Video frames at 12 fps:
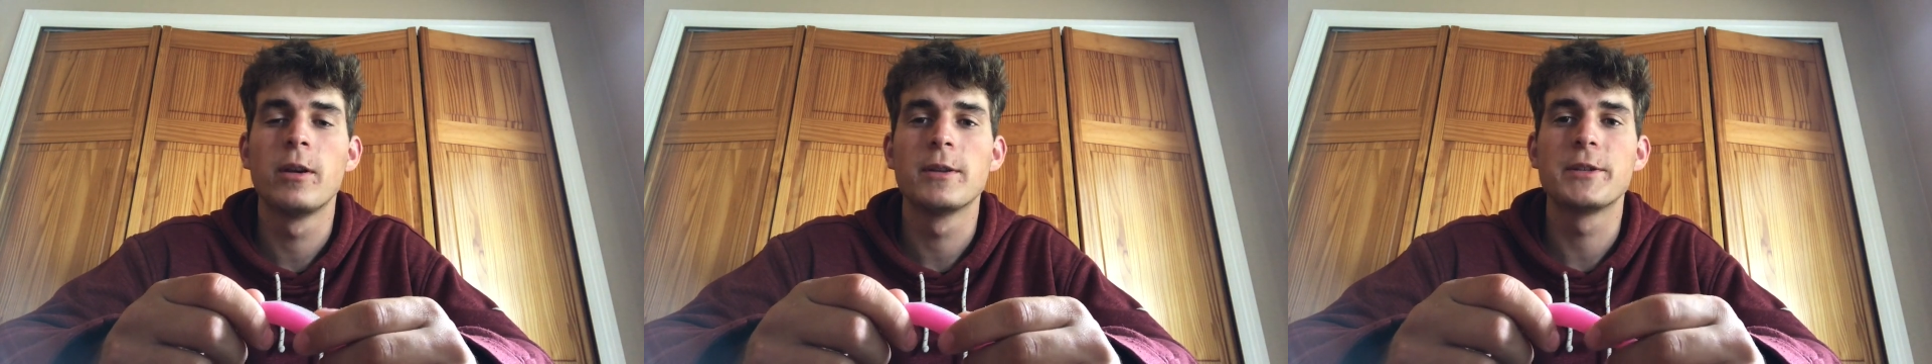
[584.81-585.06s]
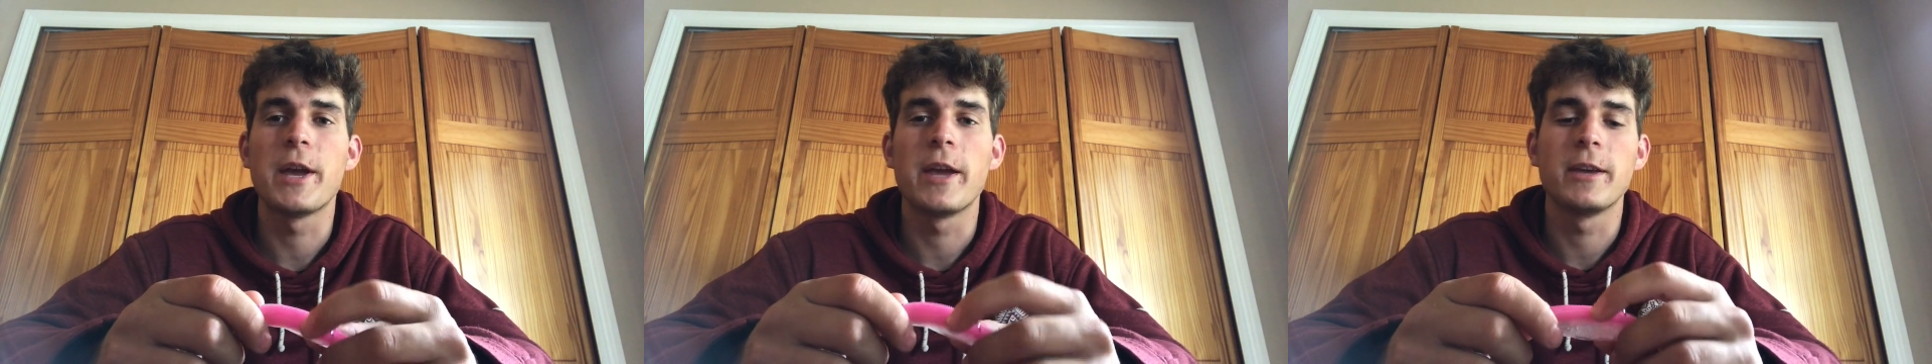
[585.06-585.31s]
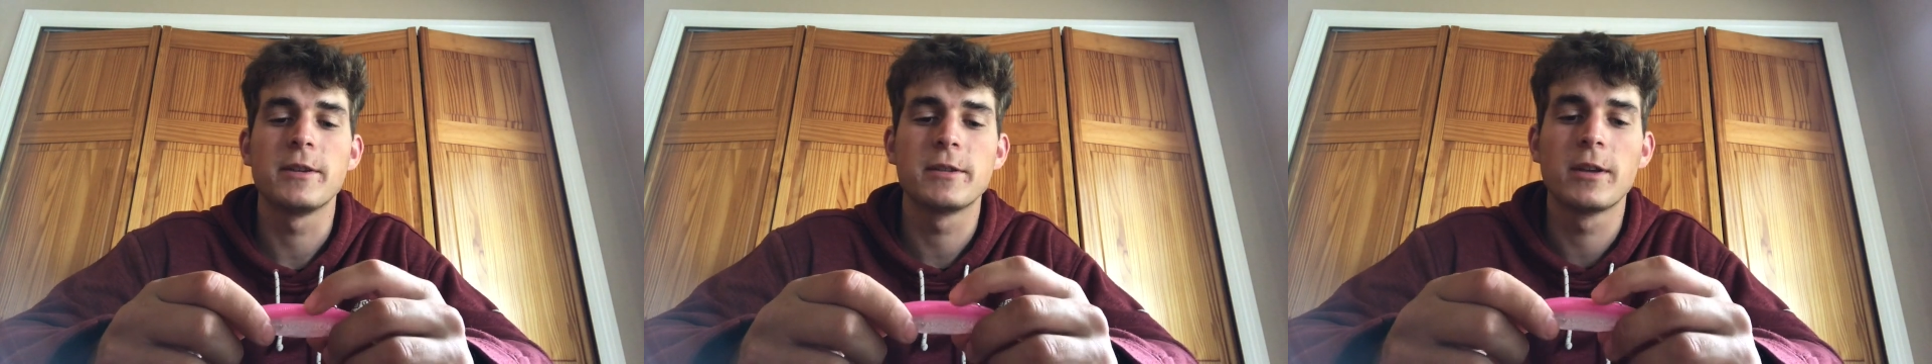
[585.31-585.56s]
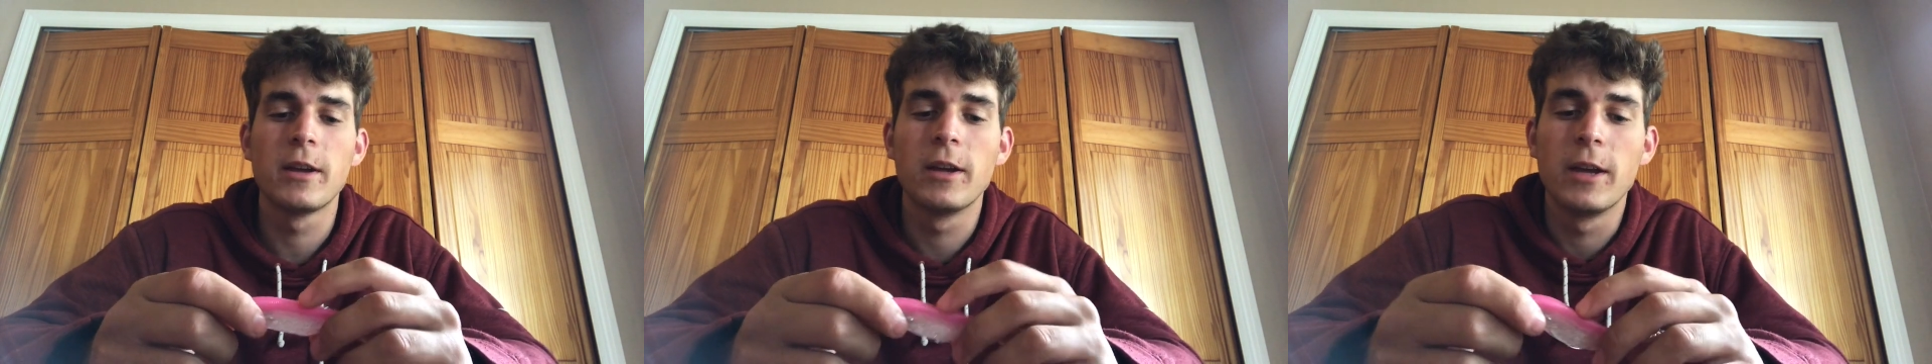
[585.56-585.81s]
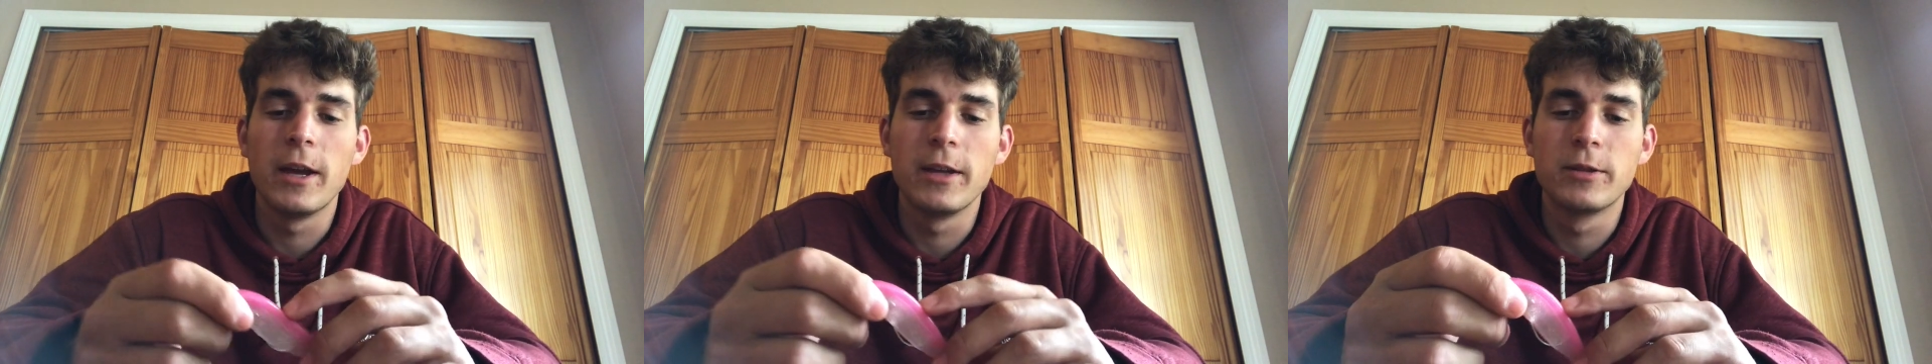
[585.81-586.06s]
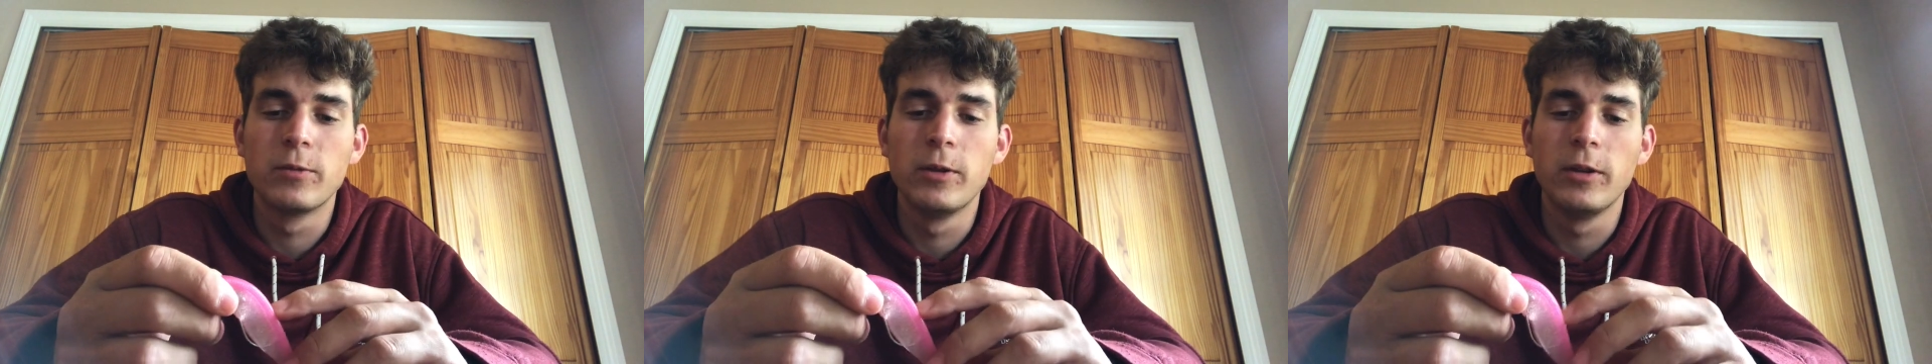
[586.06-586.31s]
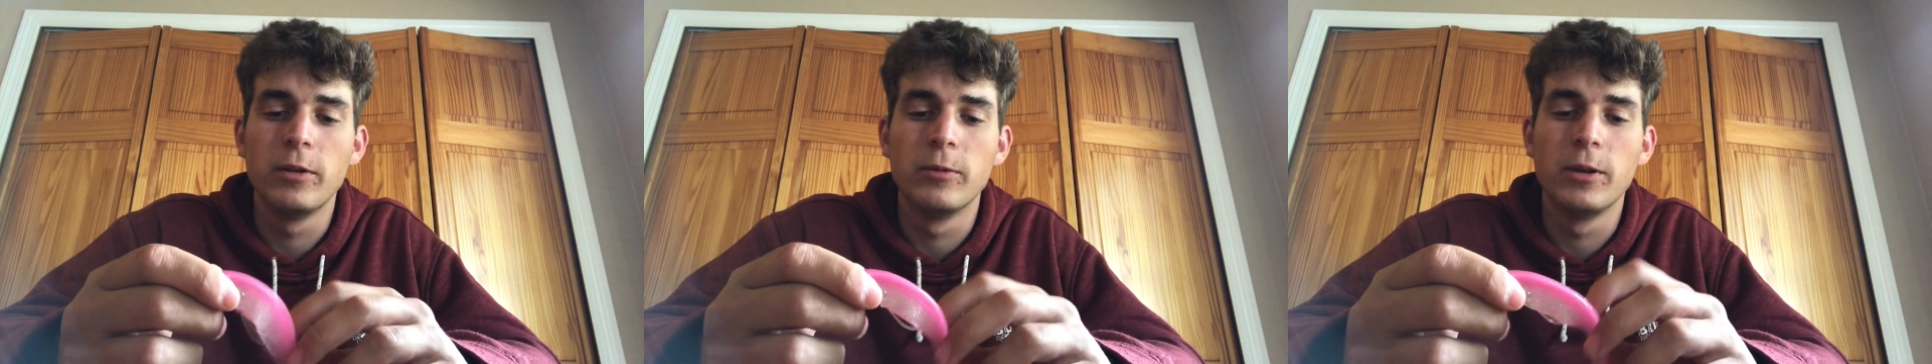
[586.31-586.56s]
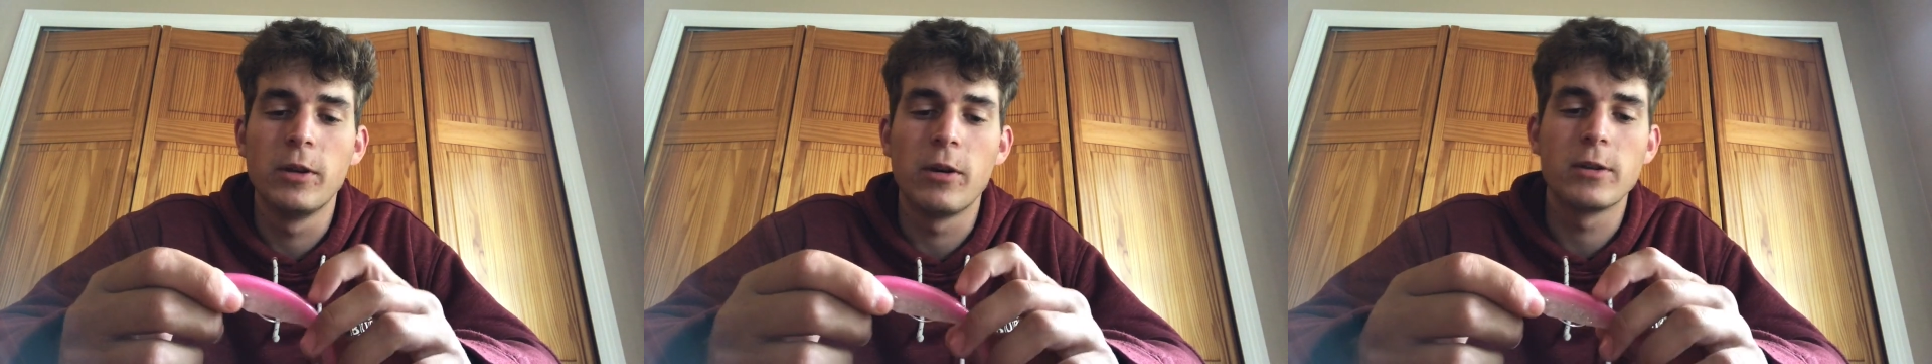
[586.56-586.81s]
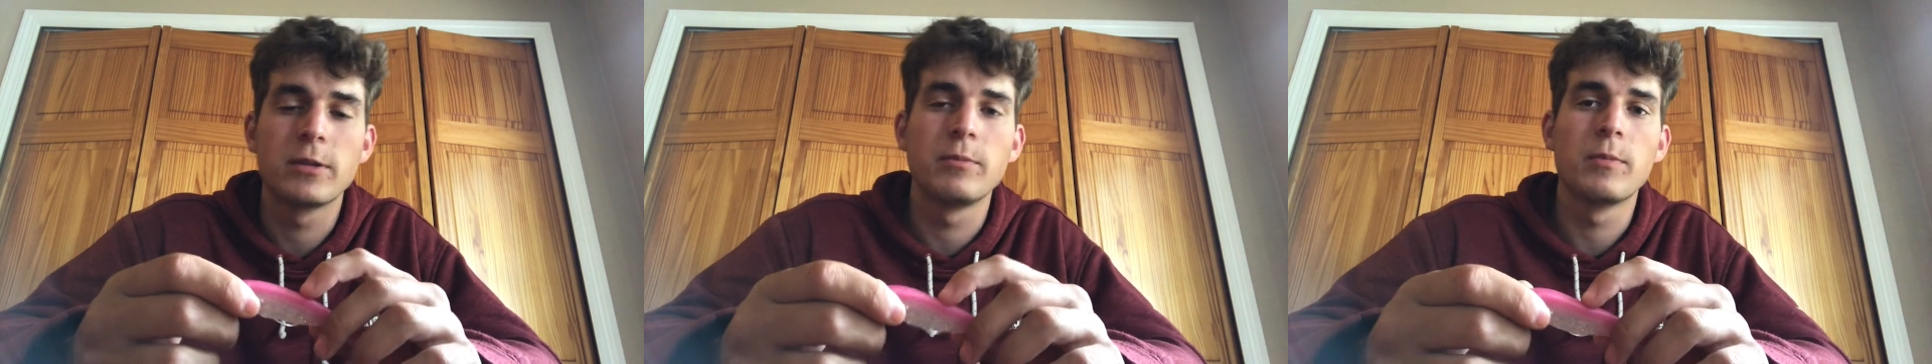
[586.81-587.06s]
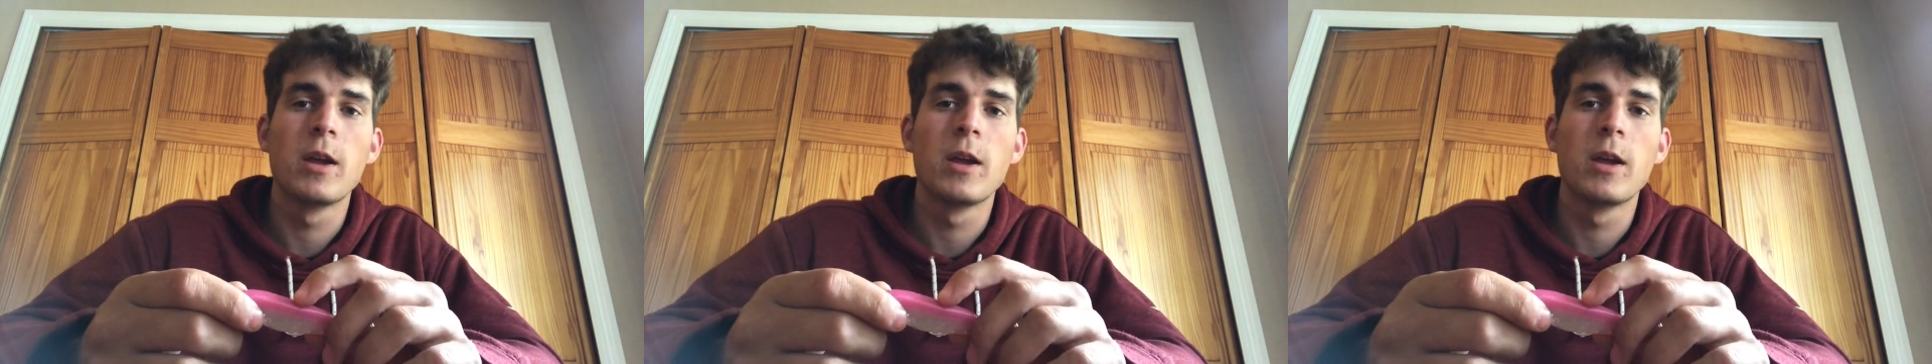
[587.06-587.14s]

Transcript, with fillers: sayings. It's really, really awesome.